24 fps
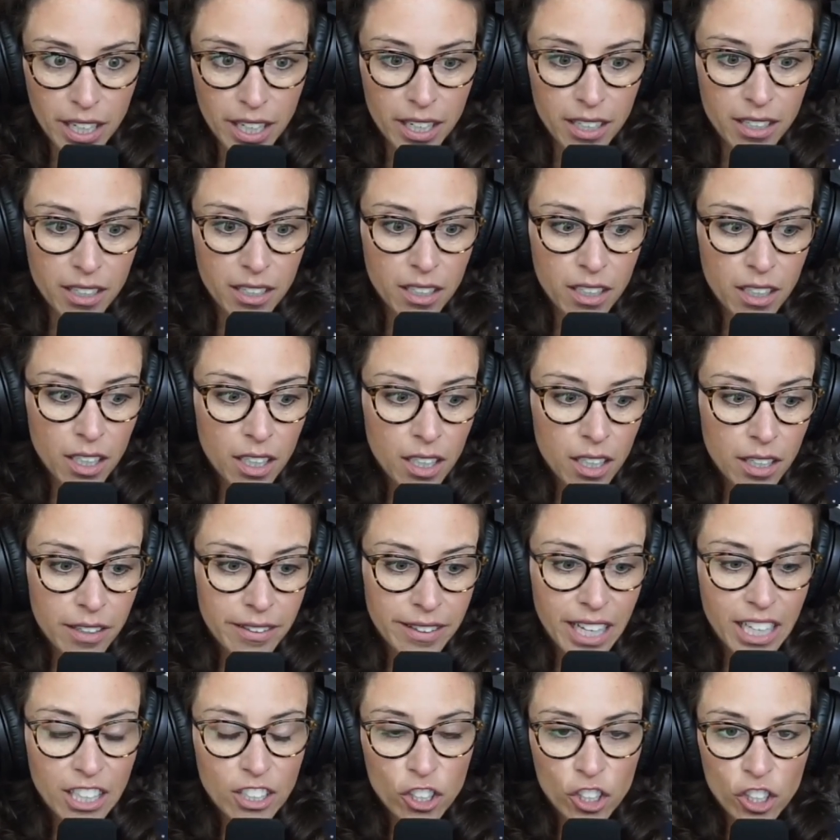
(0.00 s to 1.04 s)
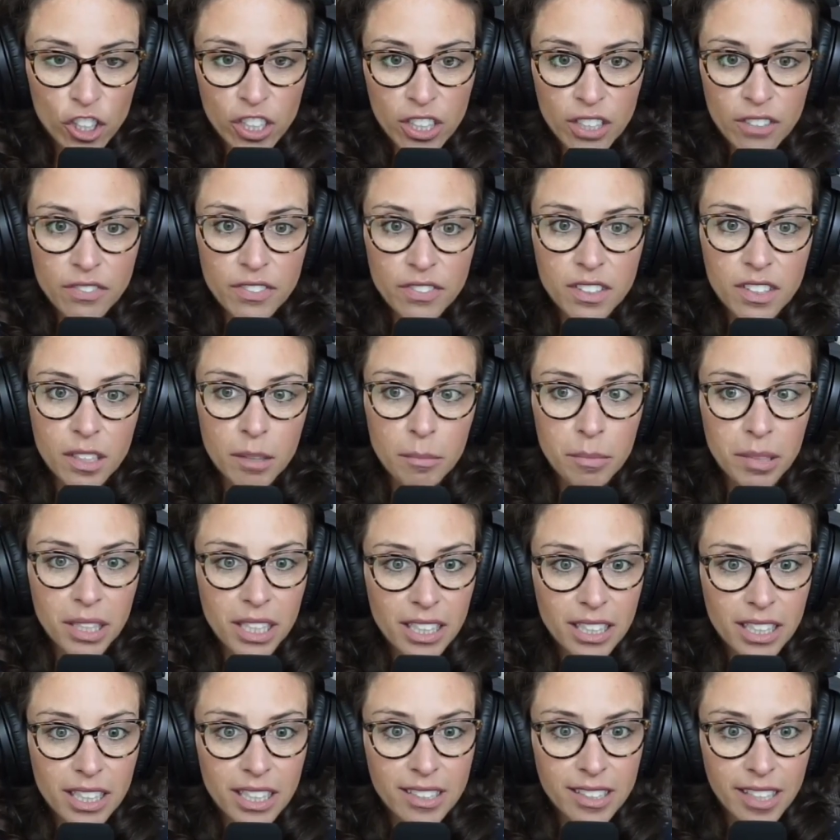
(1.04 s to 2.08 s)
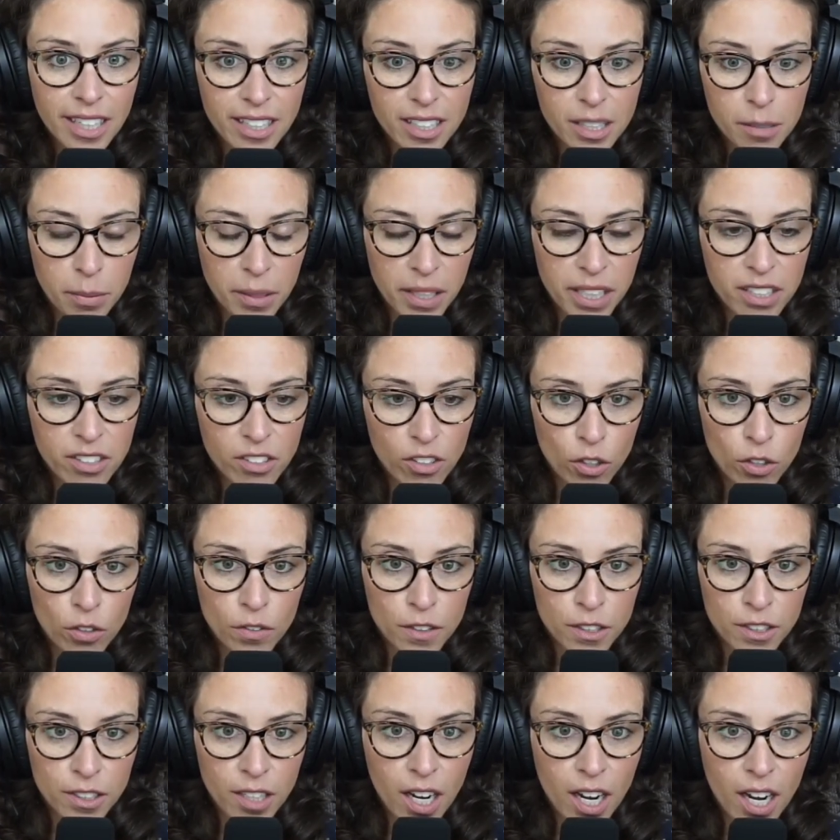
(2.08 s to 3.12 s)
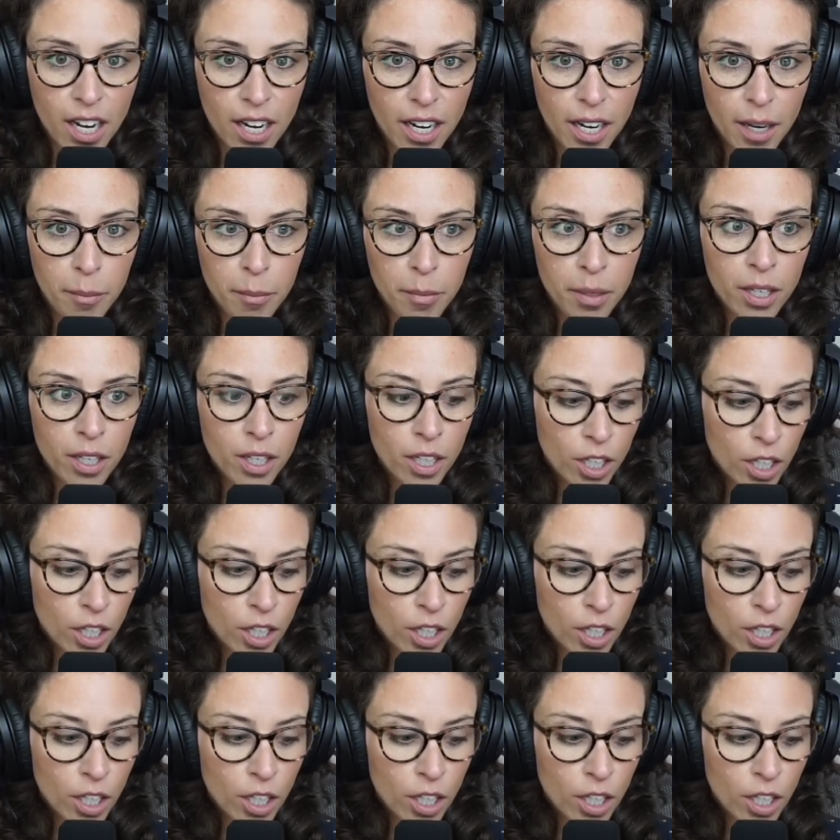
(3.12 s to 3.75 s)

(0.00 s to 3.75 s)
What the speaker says: And that shift completely takes place over time.